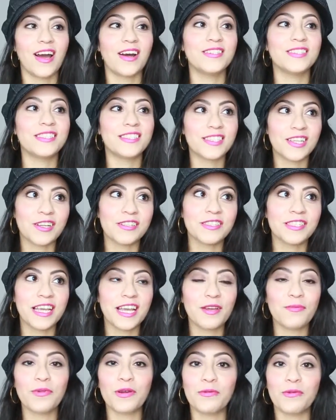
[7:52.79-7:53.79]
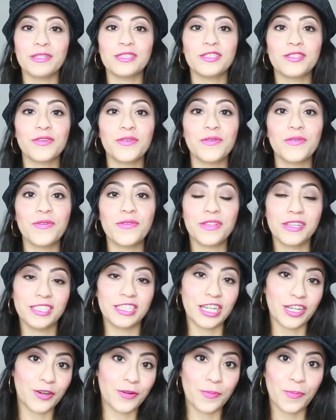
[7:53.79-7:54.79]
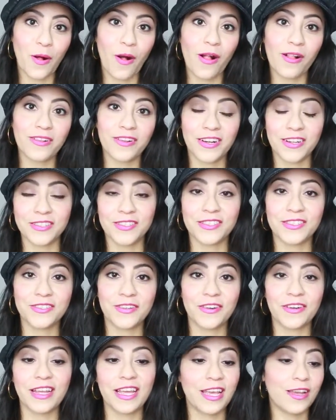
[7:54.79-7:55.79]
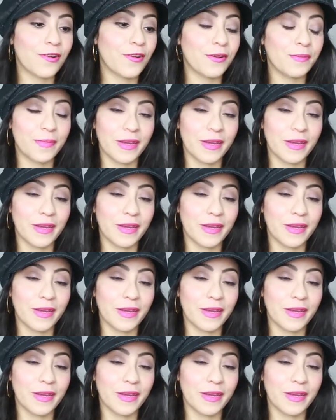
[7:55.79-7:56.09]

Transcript: On Sunday, we went to the Jingle Ball concert here in